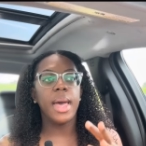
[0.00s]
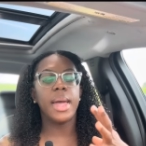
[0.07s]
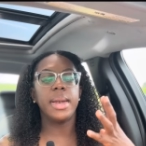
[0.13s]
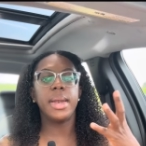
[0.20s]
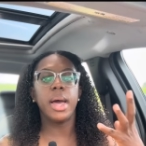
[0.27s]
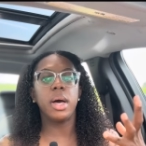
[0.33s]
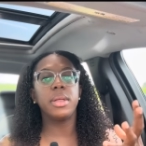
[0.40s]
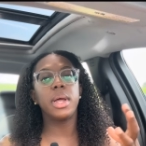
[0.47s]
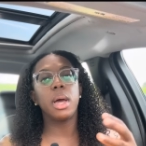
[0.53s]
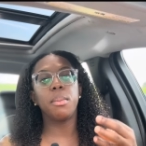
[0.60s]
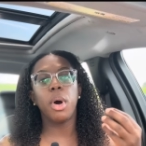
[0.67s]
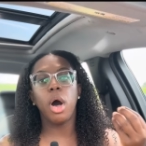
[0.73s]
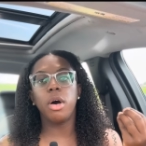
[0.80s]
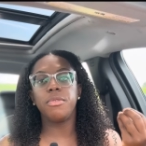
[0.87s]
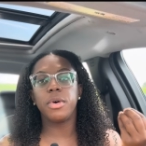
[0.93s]
And now that
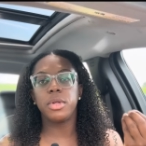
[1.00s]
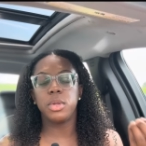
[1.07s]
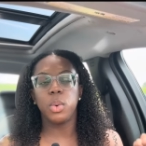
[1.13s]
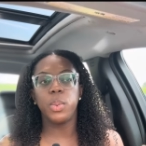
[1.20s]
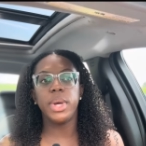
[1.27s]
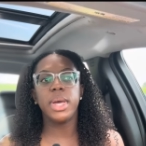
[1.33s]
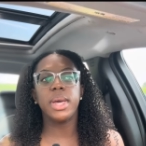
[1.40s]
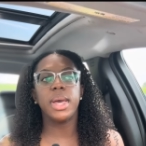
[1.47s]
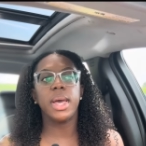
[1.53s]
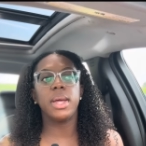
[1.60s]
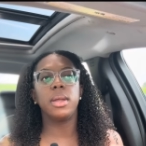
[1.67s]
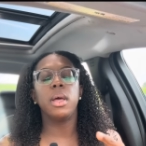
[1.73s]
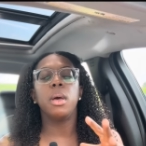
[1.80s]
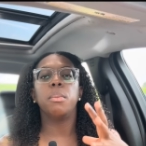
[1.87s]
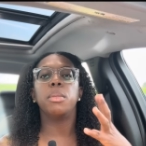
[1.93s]
I'm off on the
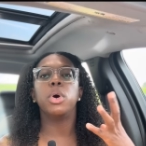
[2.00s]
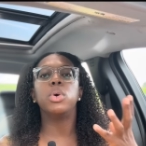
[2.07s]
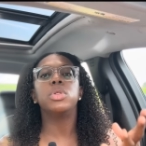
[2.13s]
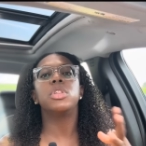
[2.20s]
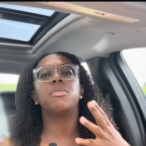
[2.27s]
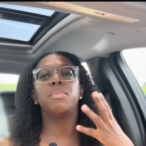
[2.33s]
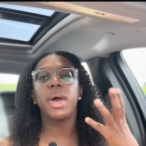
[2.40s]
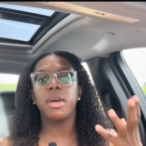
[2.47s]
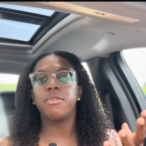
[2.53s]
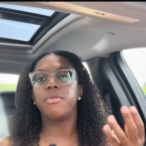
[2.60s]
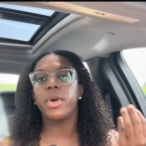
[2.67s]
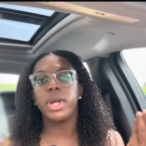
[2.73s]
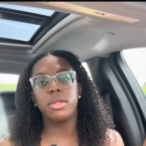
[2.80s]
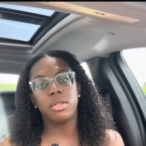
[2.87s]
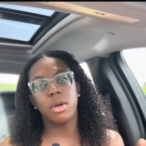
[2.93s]
weekend, most of my
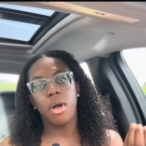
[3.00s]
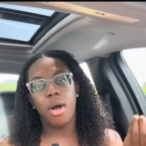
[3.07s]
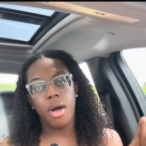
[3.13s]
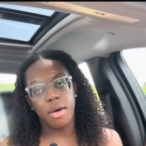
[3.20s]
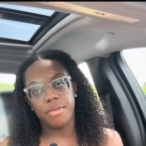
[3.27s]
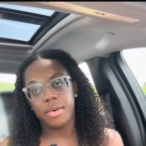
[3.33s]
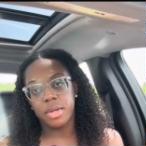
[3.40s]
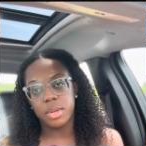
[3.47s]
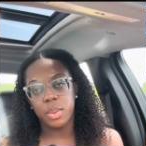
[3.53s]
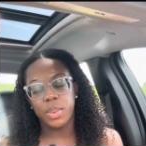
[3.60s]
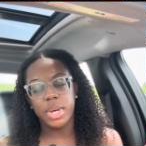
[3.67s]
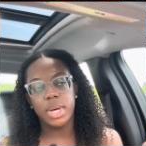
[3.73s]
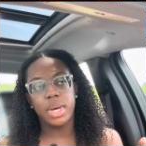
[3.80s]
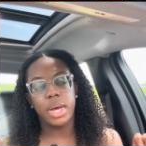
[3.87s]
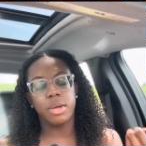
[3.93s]
friends are off on the
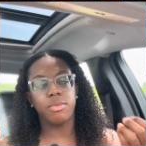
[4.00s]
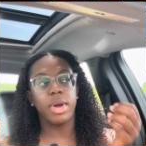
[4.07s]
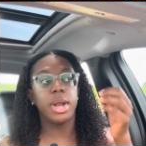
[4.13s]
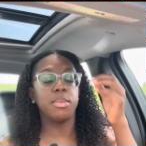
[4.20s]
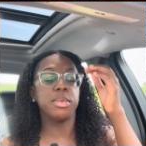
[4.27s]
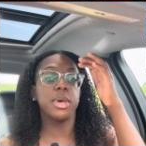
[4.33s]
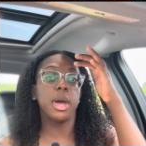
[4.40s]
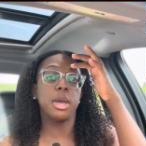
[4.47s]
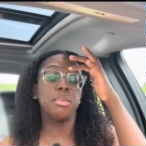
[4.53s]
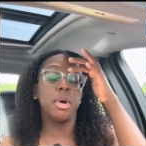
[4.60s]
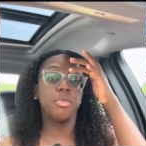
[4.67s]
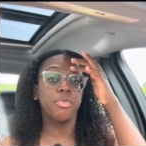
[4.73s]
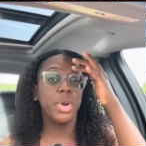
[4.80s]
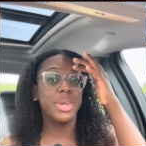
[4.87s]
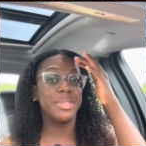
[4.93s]
weekend, right? I'm talking
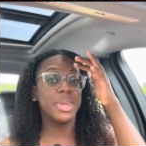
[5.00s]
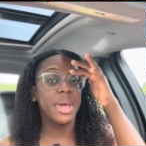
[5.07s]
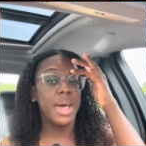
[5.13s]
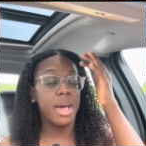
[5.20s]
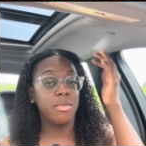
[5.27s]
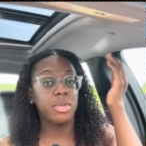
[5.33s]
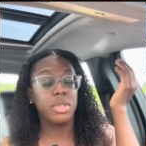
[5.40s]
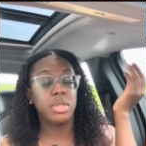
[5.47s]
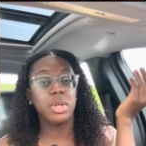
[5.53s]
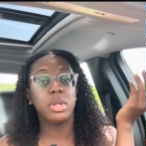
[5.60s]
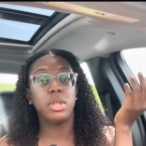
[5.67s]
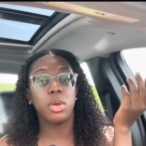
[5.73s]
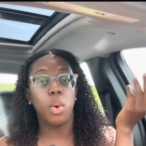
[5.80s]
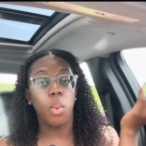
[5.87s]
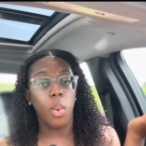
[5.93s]
about friends that I haven't
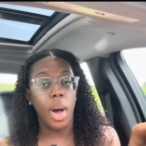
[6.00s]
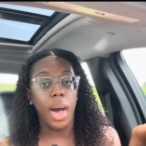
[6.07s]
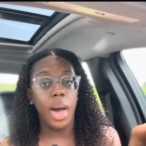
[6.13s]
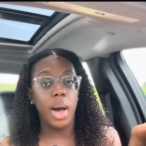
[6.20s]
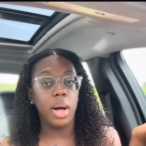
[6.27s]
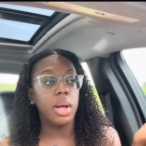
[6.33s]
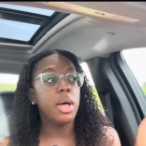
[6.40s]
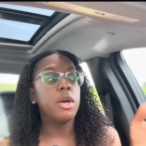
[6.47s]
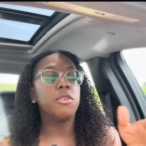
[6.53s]
seen in a while,